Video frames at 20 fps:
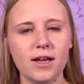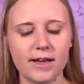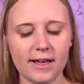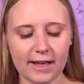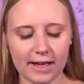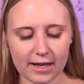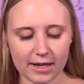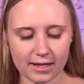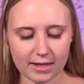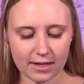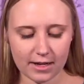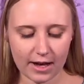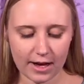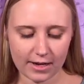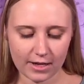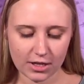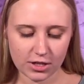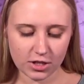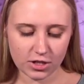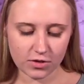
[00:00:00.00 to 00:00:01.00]
And
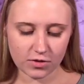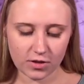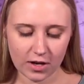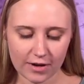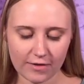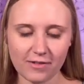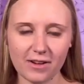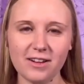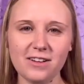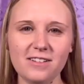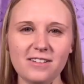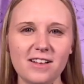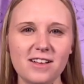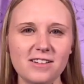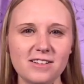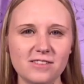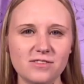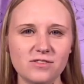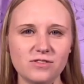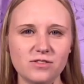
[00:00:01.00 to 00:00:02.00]
I find a lot
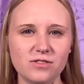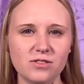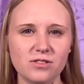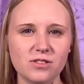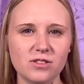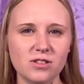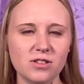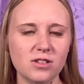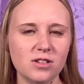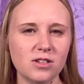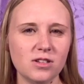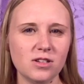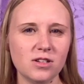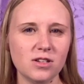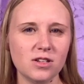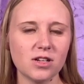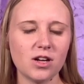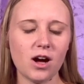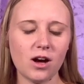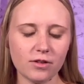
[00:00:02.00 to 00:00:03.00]
of
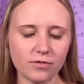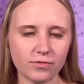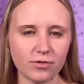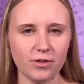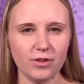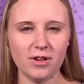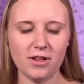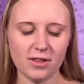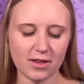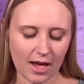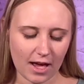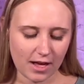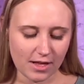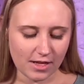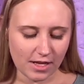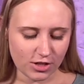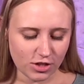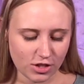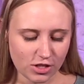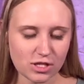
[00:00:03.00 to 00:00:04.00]
comfort in that, and
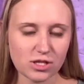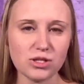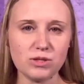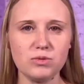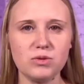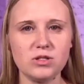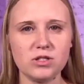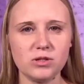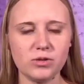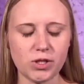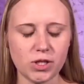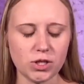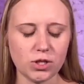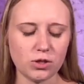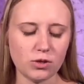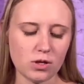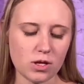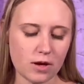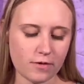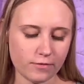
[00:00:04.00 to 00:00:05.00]
that Jesus was willing to
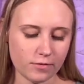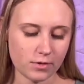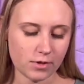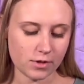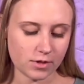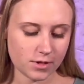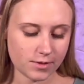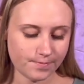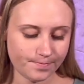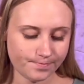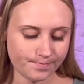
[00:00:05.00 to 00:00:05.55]
do that for us.